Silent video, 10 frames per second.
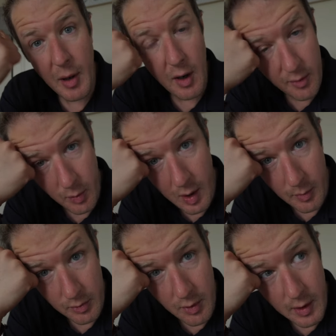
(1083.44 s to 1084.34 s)
a bit
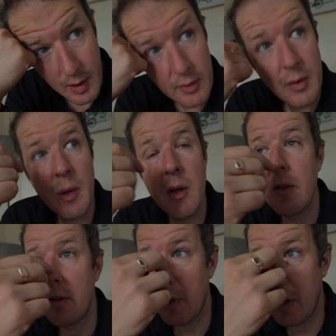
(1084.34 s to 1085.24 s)
overwhelmed right now, to be
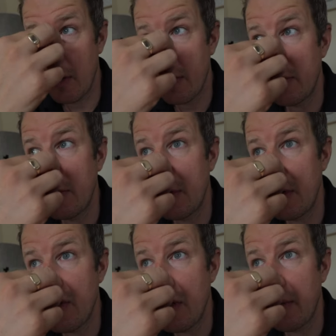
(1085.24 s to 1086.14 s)
honest, because it
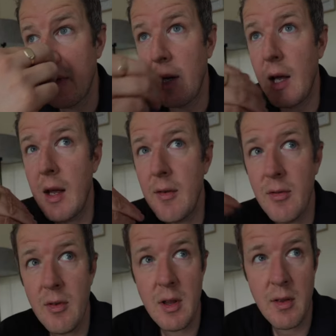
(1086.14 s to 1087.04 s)
just seems like
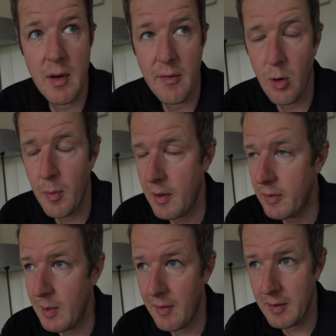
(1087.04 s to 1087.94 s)
every 3 or 4
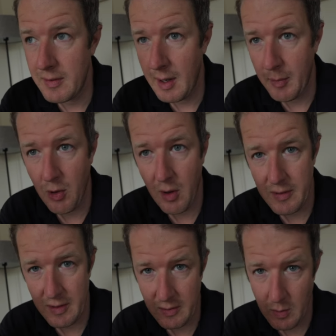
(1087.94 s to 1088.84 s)
months we have this same
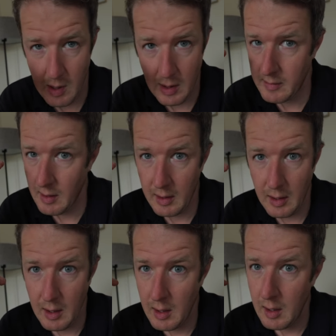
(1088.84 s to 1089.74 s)
crisis where it's
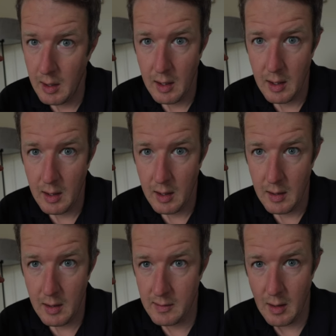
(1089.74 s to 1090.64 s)
like,
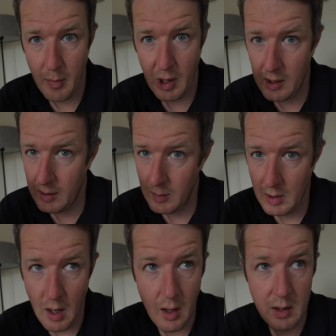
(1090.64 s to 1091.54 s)
there's no money. We
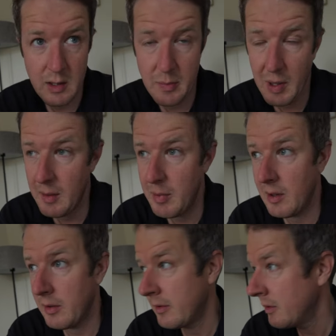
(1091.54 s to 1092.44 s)
can only just pay the
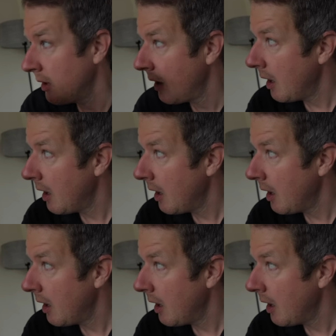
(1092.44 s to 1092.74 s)
bills.